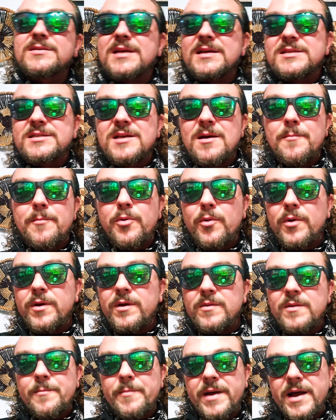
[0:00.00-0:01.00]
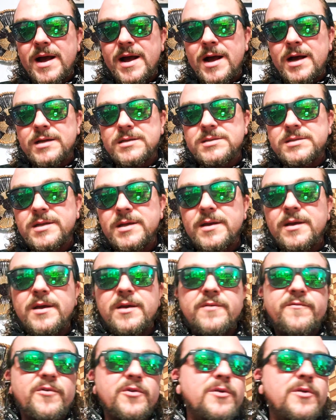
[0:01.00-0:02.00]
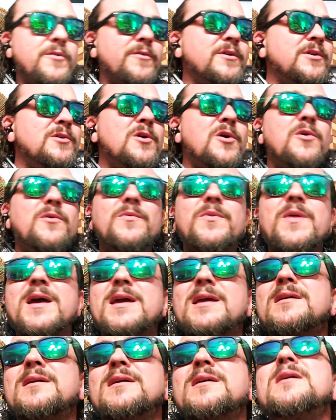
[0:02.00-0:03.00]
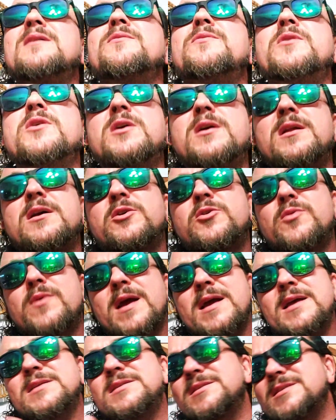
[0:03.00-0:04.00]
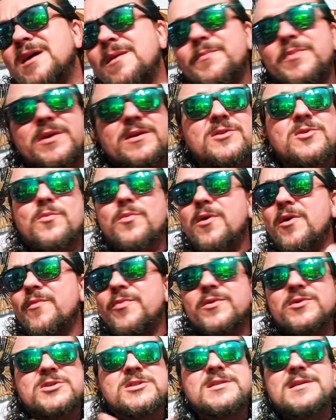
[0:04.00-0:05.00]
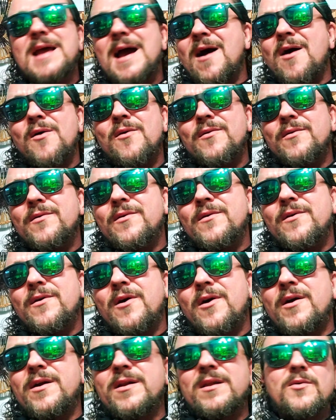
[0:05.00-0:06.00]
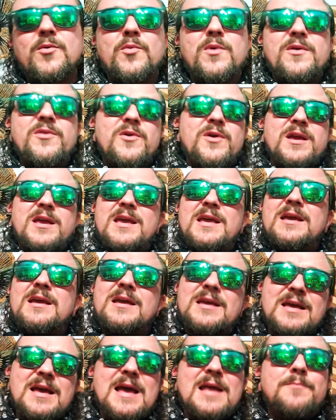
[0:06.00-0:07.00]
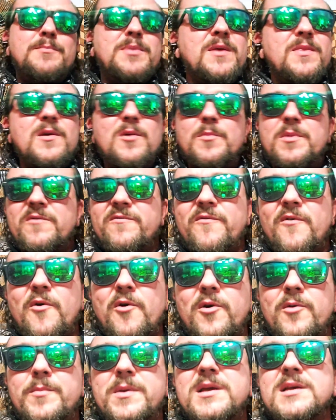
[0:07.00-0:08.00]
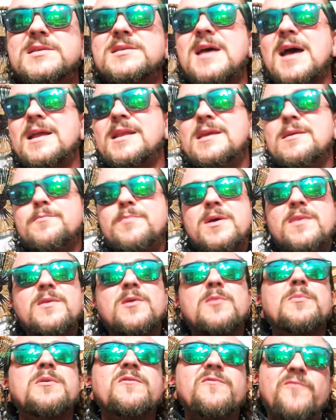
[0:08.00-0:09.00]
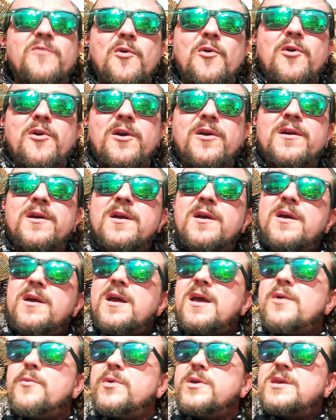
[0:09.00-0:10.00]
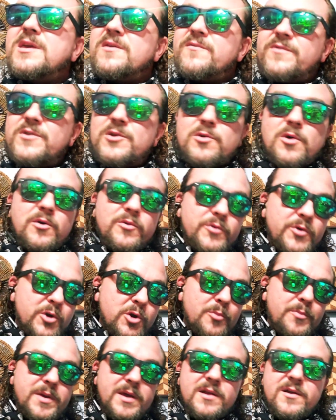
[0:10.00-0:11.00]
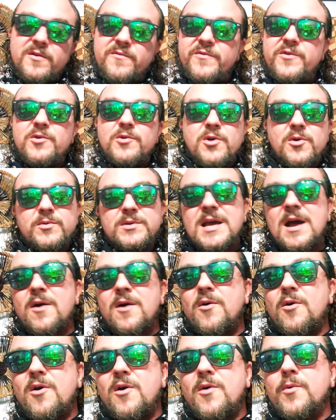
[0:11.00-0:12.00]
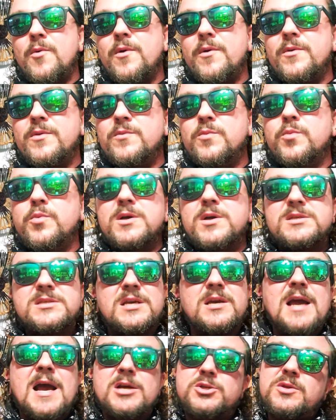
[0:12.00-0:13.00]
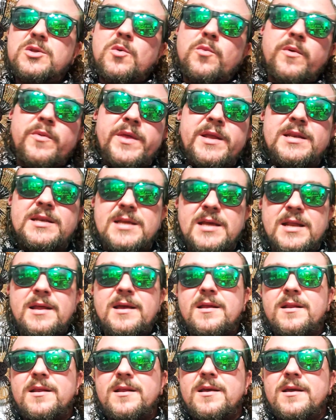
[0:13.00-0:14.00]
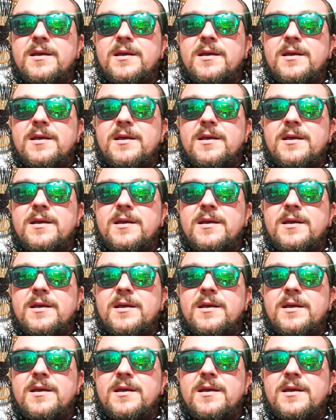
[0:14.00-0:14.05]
at some point in the past for, you know, like they're going to create something to where there's doubt on whether he had been there before because had he been there before, it would give, you know, a little bit of, you know, doubt on was he actually the one that did it?